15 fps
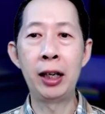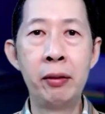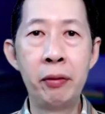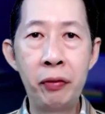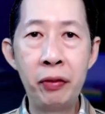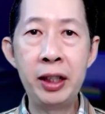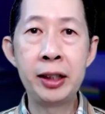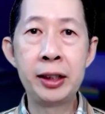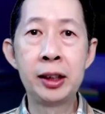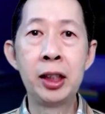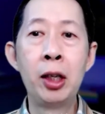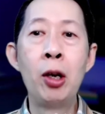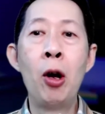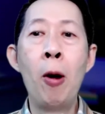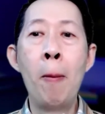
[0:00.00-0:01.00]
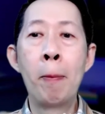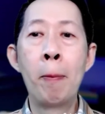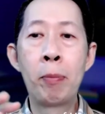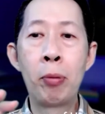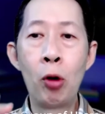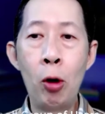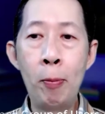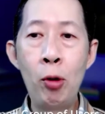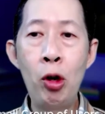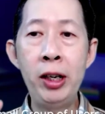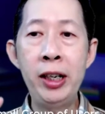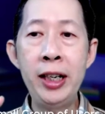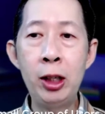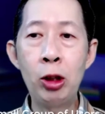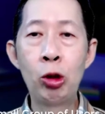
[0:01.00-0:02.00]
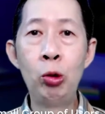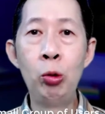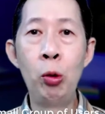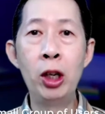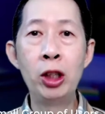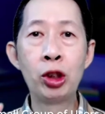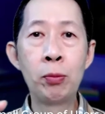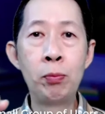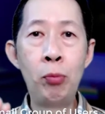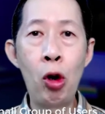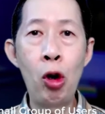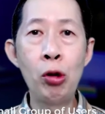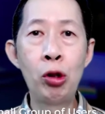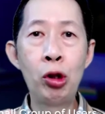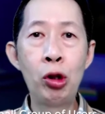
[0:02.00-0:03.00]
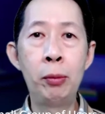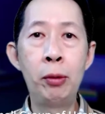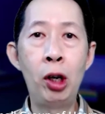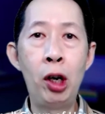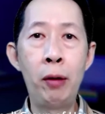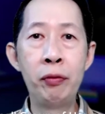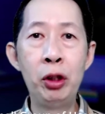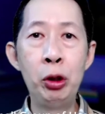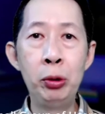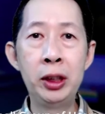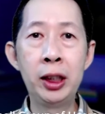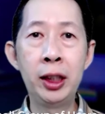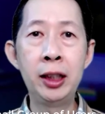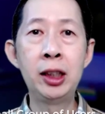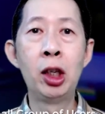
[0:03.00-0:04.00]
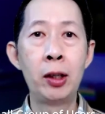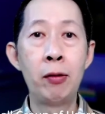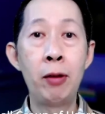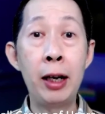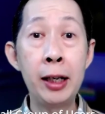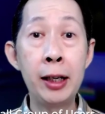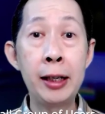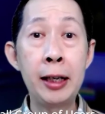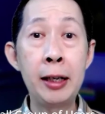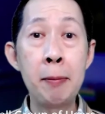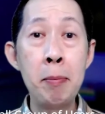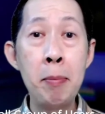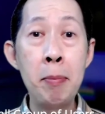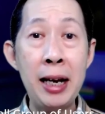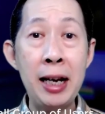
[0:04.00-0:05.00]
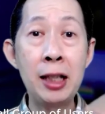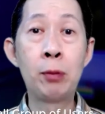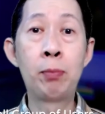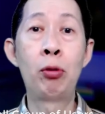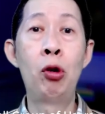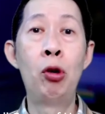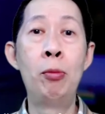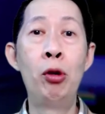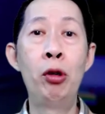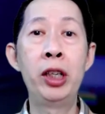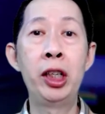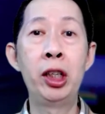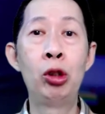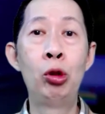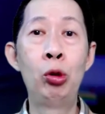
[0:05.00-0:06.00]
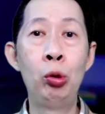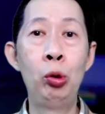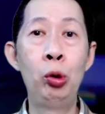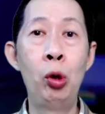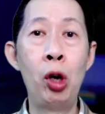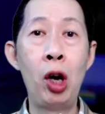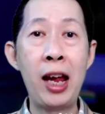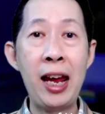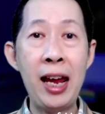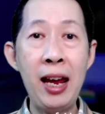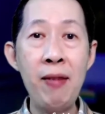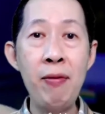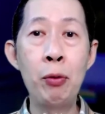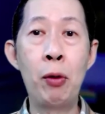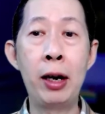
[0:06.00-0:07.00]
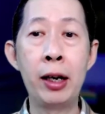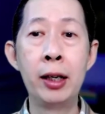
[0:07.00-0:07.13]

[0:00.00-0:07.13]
First, promote it to a small group of users rather than mass promote it to everyone.